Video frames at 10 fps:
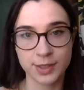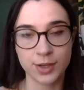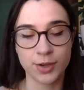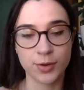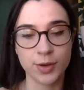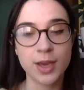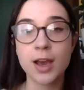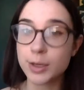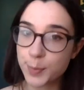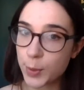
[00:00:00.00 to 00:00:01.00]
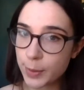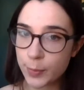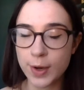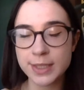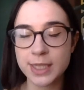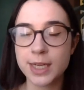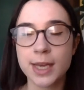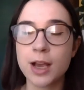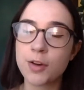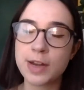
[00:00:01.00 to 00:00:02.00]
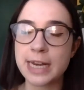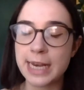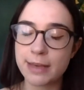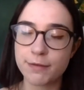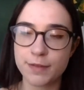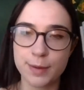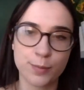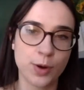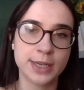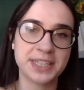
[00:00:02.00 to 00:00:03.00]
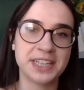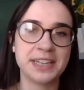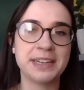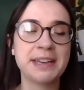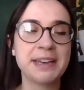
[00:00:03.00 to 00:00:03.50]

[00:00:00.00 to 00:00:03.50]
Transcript: So I was born in Brighton. I currently live in Brighton.